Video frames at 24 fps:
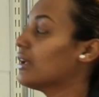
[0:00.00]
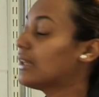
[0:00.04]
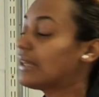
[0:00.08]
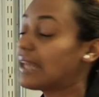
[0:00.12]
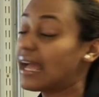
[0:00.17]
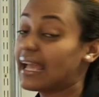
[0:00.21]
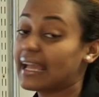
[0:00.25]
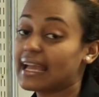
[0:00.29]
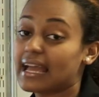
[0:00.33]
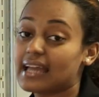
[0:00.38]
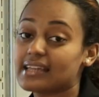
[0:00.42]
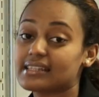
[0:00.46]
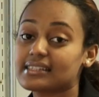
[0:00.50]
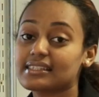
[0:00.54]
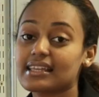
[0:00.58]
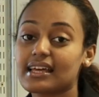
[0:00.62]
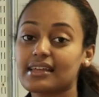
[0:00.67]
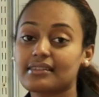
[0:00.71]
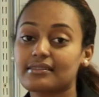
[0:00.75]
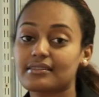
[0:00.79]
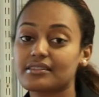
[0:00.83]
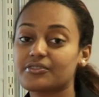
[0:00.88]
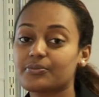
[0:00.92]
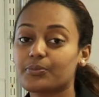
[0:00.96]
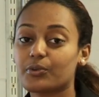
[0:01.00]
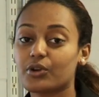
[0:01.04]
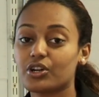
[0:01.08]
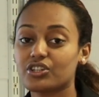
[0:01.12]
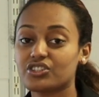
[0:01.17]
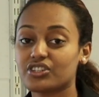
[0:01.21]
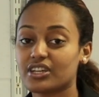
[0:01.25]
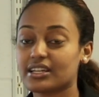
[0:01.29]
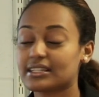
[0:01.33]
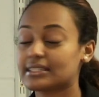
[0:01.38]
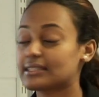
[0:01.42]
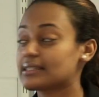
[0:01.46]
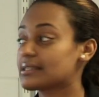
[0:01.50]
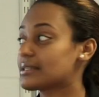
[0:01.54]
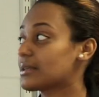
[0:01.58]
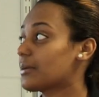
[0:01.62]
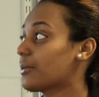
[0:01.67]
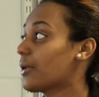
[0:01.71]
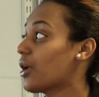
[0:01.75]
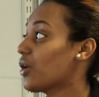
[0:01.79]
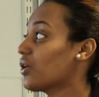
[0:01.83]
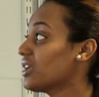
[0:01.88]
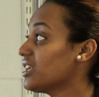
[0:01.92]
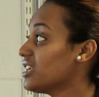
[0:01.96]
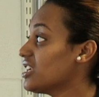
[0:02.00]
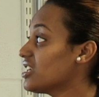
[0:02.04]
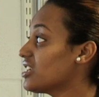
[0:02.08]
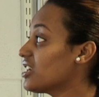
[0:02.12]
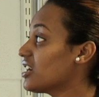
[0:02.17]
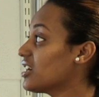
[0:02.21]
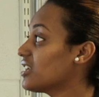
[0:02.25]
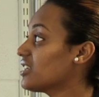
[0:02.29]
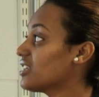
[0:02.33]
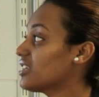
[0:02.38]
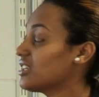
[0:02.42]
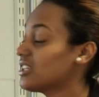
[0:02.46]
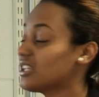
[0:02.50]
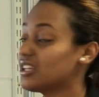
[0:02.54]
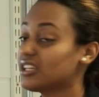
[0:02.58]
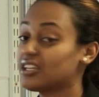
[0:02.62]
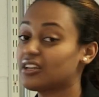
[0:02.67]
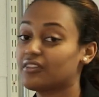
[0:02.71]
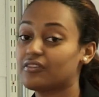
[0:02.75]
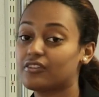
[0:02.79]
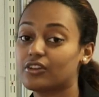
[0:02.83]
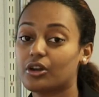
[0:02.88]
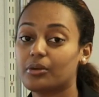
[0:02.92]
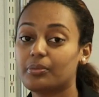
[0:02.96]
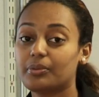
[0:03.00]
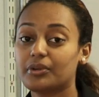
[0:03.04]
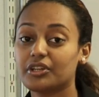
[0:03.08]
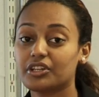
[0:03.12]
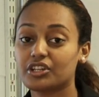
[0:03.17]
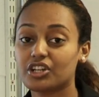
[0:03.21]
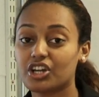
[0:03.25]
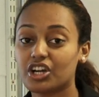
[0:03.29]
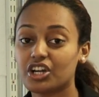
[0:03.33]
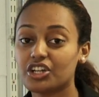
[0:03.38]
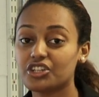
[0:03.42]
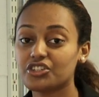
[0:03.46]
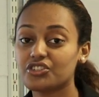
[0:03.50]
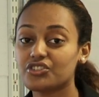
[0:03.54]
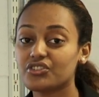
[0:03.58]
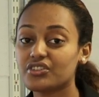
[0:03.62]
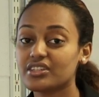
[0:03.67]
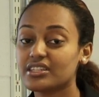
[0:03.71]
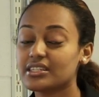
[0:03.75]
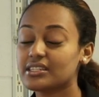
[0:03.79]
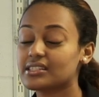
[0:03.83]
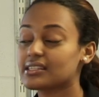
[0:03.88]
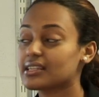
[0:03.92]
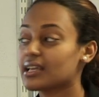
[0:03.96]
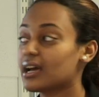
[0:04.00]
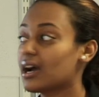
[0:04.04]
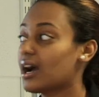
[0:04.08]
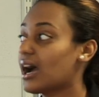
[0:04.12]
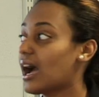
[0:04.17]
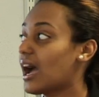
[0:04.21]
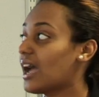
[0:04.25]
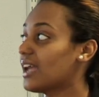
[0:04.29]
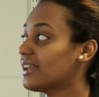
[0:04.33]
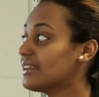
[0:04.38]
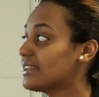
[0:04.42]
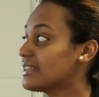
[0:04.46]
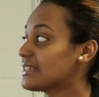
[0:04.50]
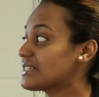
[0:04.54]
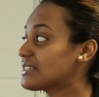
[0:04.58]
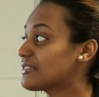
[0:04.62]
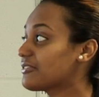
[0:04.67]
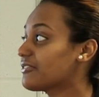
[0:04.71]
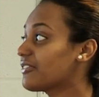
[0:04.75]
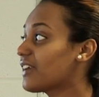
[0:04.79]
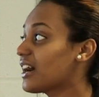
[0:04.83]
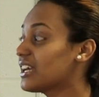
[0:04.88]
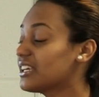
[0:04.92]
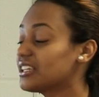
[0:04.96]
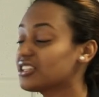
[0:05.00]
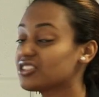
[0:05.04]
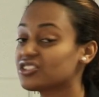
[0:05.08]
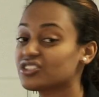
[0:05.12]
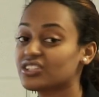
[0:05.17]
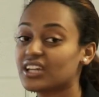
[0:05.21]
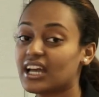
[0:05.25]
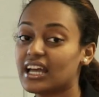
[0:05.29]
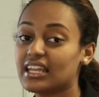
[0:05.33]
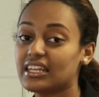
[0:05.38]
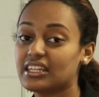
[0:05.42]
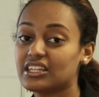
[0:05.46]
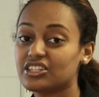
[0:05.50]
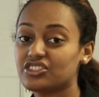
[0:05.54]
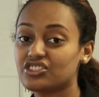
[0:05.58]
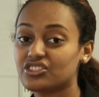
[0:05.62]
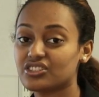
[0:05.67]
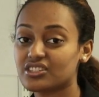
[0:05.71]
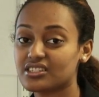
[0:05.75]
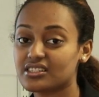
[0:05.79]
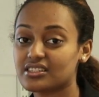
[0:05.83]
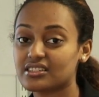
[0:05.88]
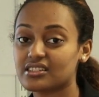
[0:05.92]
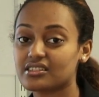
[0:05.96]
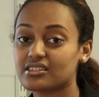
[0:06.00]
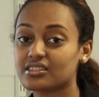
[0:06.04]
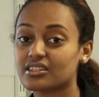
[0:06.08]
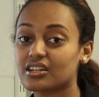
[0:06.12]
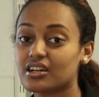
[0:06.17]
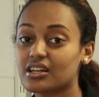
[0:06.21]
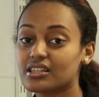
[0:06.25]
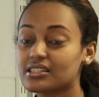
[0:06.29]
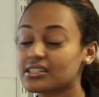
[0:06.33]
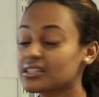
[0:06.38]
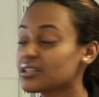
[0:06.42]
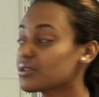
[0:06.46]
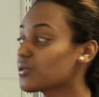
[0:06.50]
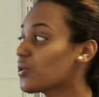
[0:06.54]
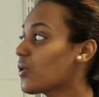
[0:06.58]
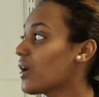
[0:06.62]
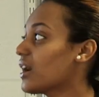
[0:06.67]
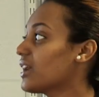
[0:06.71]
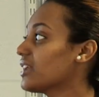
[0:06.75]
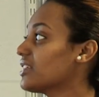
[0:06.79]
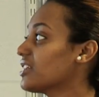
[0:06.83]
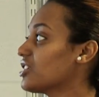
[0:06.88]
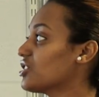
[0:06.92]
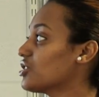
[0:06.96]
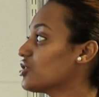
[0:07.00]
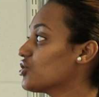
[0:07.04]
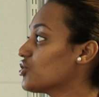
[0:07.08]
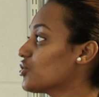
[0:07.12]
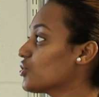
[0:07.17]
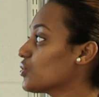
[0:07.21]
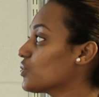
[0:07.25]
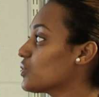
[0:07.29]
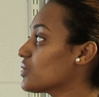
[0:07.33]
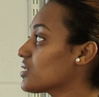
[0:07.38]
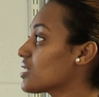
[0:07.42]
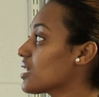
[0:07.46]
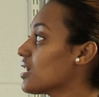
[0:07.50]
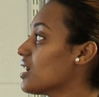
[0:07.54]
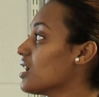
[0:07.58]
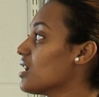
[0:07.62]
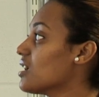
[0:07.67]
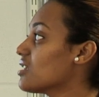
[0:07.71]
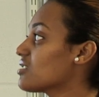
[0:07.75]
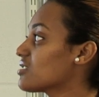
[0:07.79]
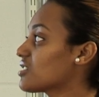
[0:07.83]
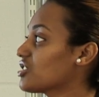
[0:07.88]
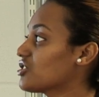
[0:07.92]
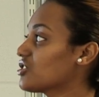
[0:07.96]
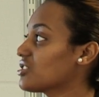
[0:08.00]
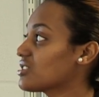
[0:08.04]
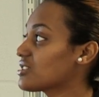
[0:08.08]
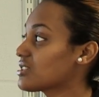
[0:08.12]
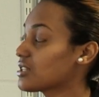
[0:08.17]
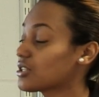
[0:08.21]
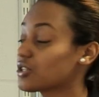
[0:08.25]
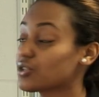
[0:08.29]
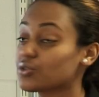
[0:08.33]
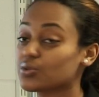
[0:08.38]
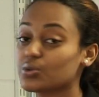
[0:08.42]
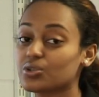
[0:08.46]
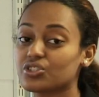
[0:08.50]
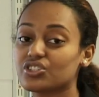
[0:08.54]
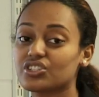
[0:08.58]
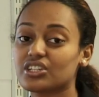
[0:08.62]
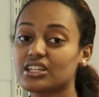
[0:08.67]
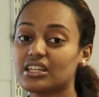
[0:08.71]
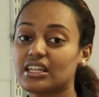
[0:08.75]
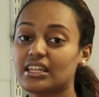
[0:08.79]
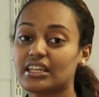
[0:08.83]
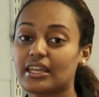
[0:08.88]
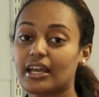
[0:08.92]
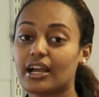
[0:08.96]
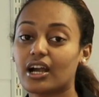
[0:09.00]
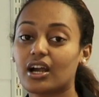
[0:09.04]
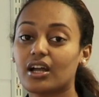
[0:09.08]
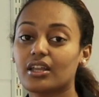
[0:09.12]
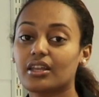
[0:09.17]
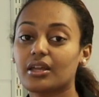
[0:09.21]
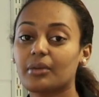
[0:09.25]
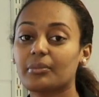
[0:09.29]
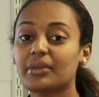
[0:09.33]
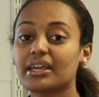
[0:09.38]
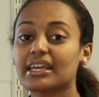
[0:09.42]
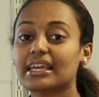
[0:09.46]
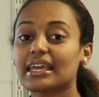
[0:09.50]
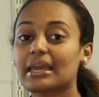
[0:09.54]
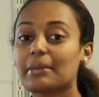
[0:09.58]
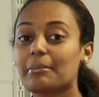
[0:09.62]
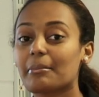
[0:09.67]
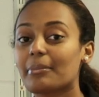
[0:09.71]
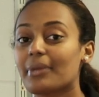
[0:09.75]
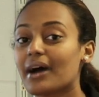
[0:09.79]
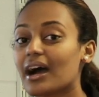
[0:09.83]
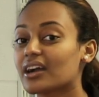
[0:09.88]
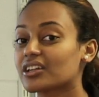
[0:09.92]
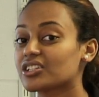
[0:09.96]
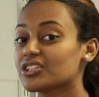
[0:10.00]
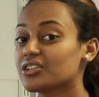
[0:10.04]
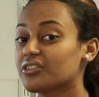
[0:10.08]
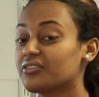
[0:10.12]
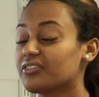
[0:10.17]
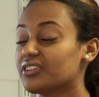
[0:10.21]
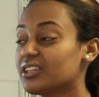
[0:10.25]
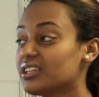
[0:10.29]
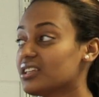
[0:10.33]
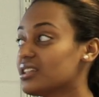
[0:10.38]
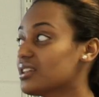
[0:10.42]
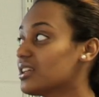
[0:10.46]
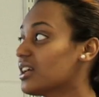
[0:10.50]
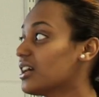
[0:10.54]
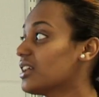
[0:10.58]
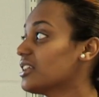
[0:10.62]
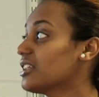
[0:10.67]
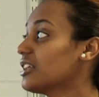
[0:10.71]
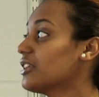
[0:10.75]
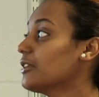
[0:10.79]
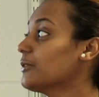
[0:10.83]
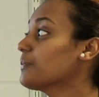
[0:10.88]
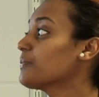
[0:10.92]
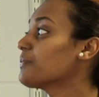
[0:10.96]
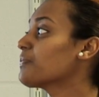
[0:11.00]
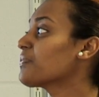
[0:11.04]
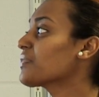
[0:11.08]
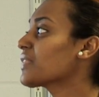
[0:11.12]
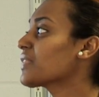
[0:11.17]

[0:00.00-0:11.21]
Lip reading: Like I said, this project is about e-learning in developing countries, identifying challenges, discussing wider issues, such as the social and economic impact of e-learning.